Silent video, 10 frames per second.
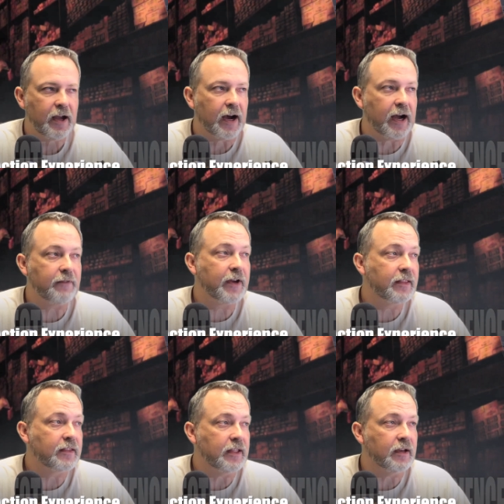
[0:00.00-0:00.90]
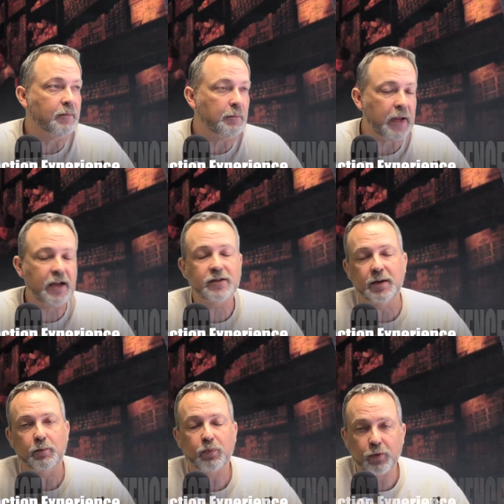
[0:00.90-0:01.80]
I've had the
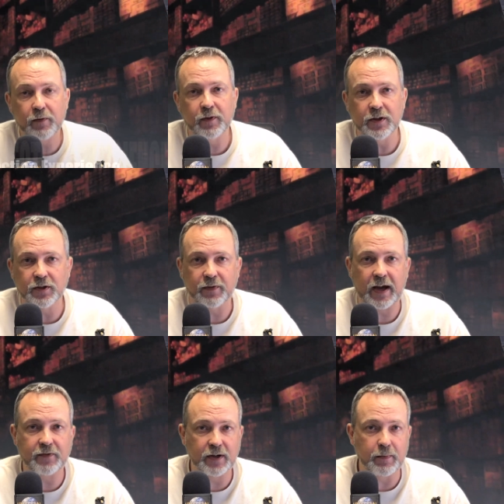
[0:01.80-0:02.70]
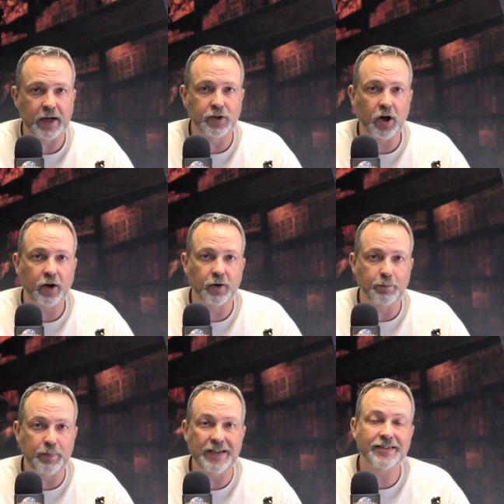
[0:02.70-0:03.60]
amazing privilege of having my daughter
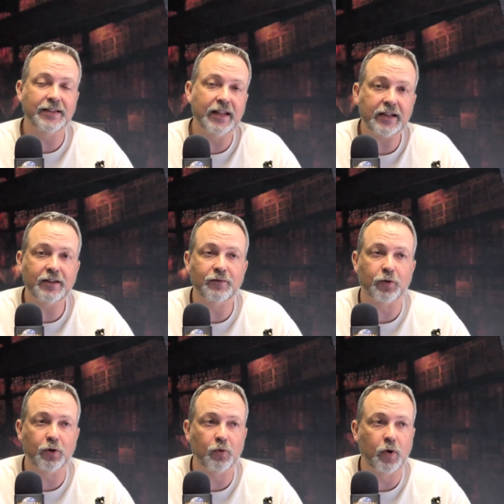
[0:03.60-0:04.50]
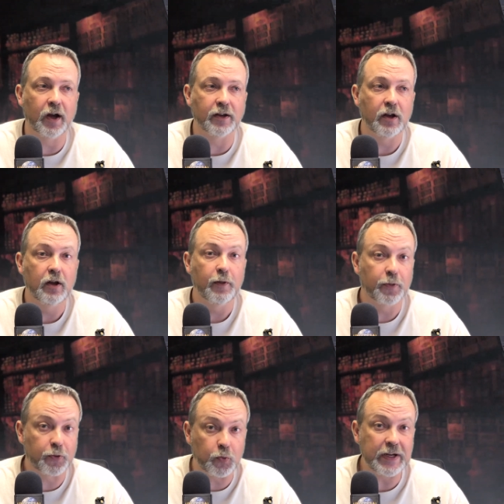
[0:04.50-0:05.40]
be selected for her wand
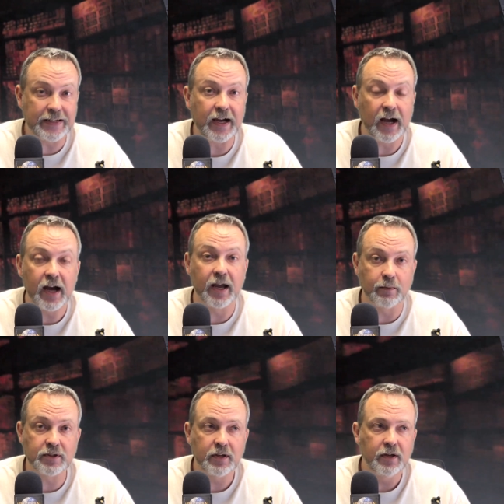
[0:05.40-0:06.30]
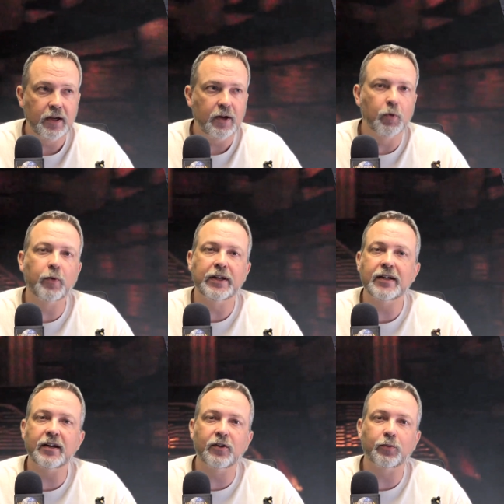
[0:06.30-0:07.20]
3 times. What we
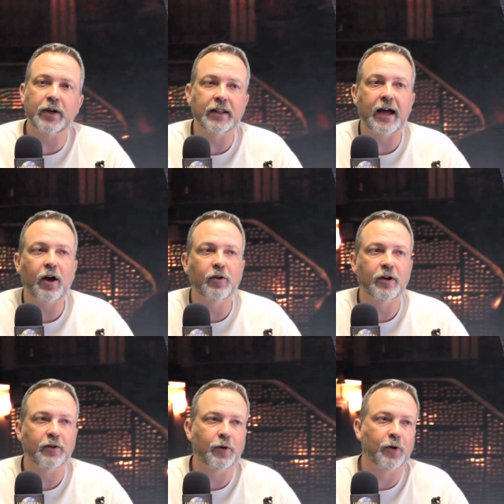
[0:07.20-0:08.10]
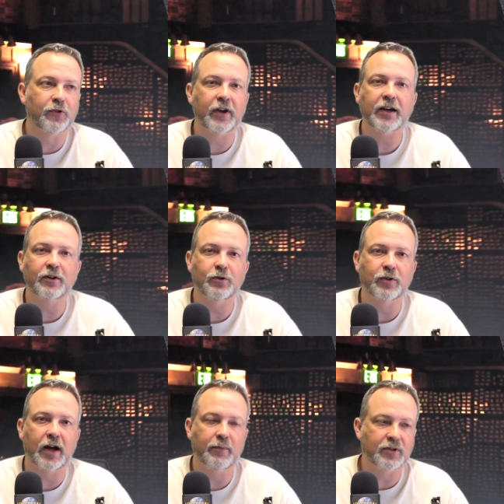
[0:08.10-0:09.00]
did is we allowed her second 2
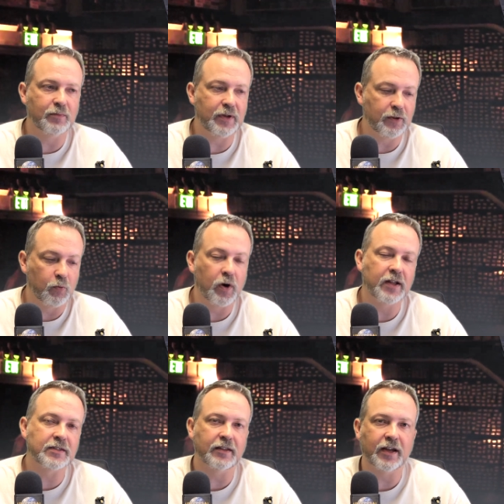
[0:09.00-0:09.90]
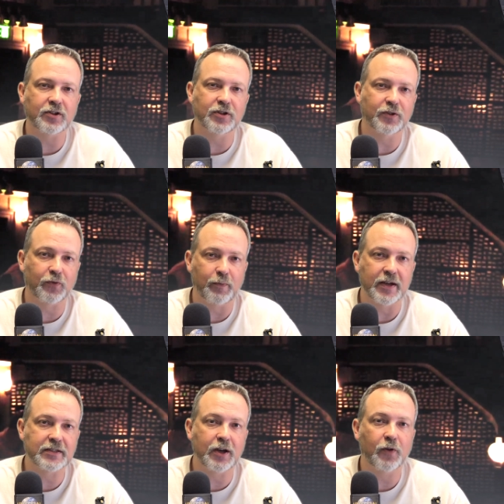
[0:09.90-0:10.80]
times to be the wand selections for
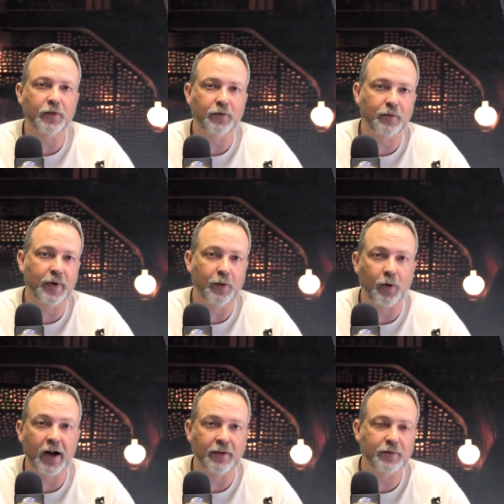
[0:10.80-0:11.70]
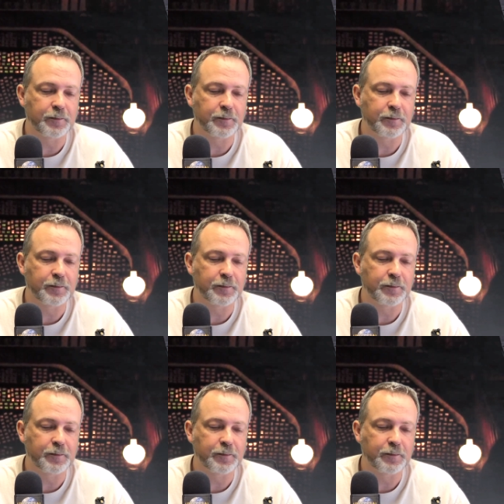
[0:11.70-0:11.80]
myself and for my wife.